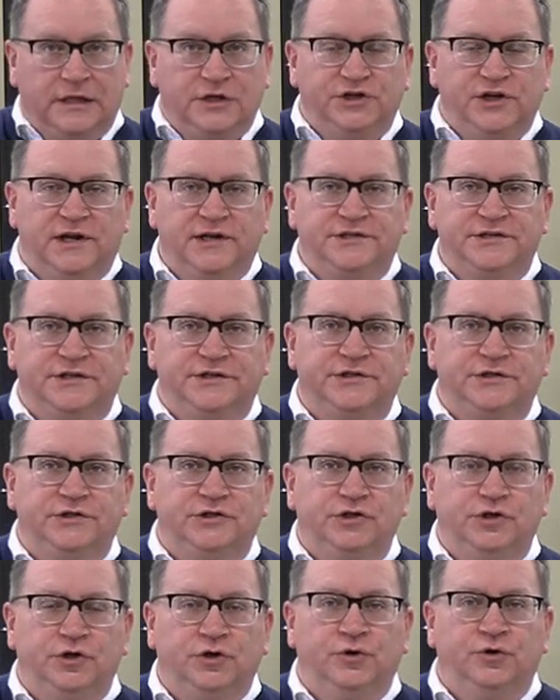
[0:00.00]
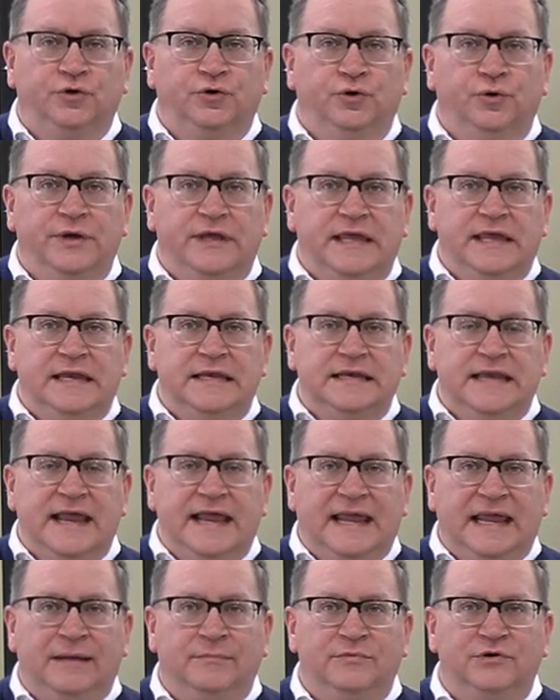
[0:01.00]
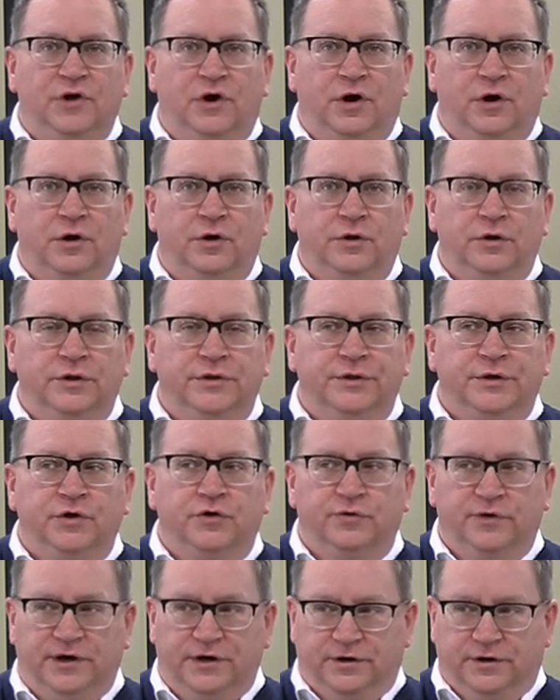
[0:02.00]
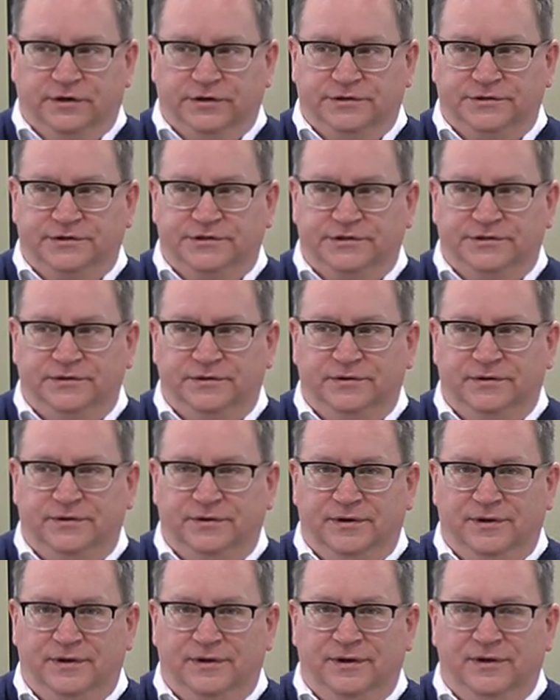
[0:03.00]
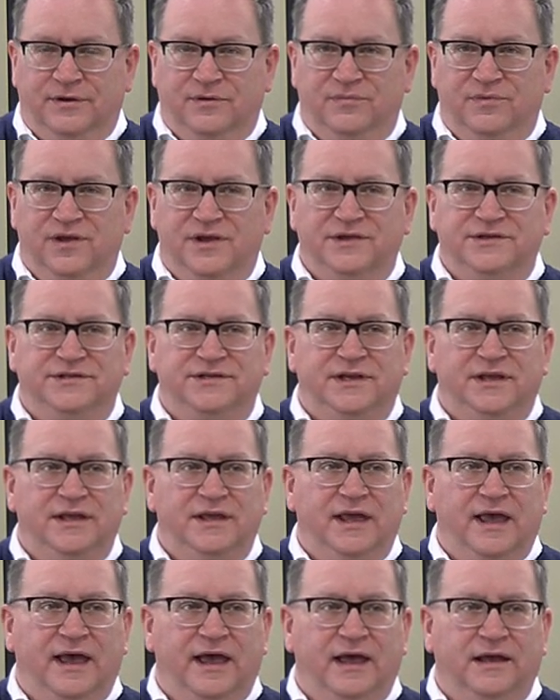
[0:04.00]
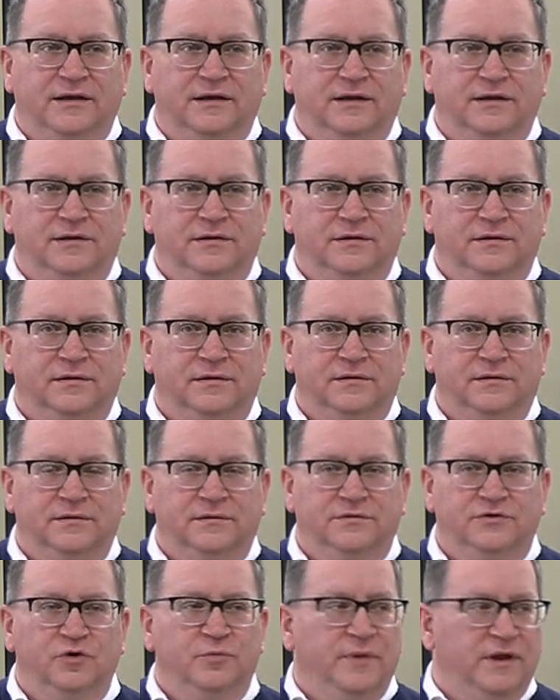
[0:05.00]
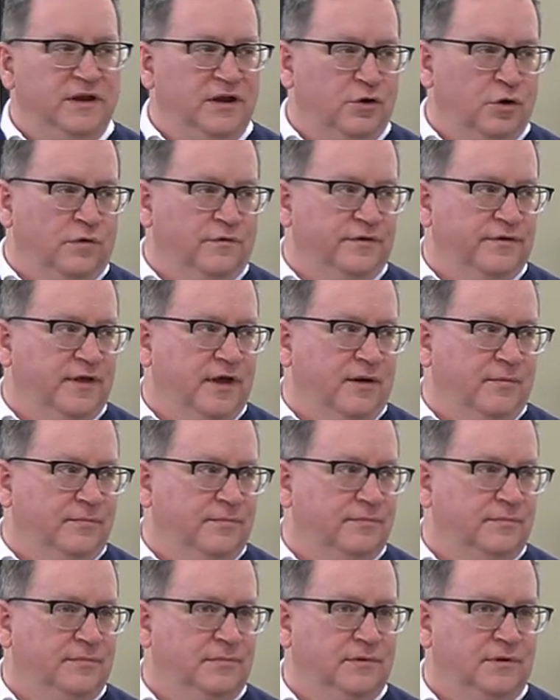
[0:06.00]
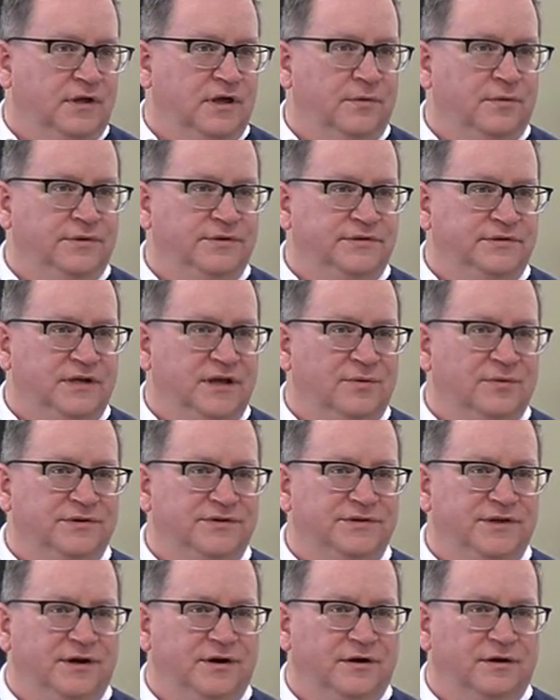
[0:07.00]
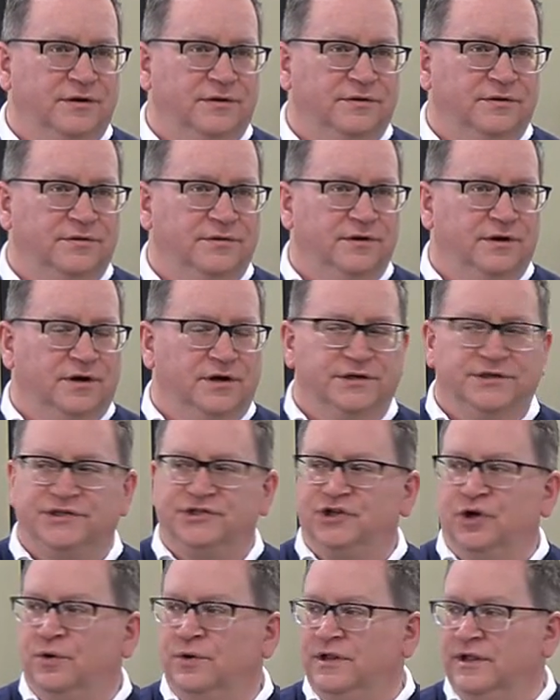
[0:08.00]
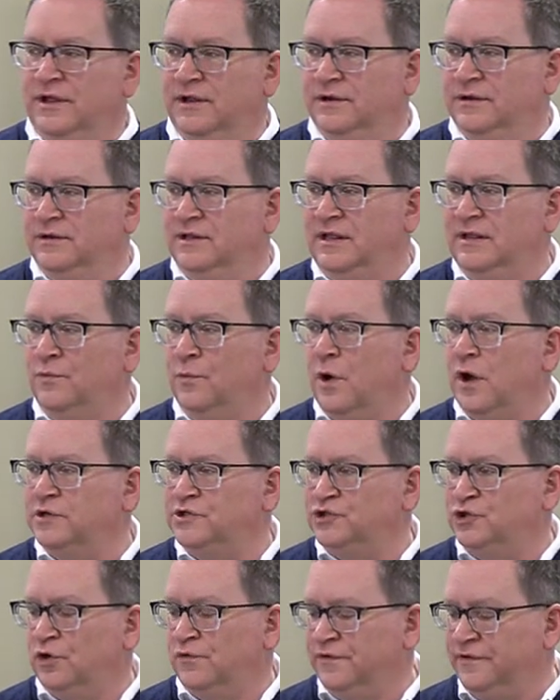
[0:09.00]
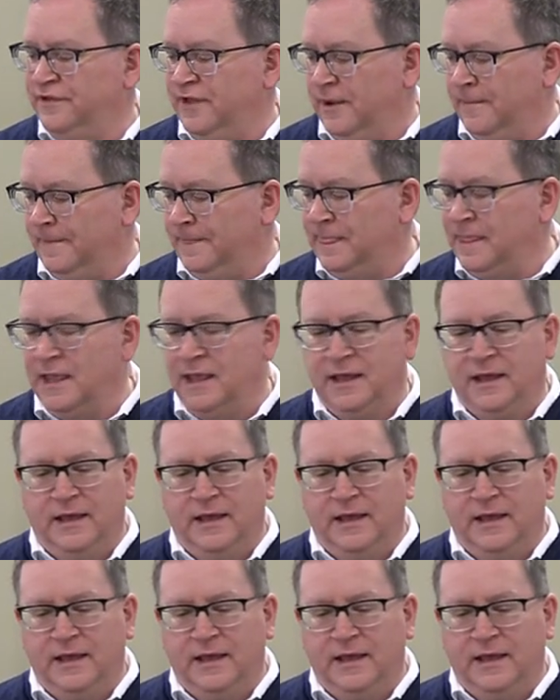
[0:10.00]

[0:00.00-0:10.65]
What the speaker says: In Genesis 2, he named all the critters because he had dominion over them. He was their custodian. He watched over them.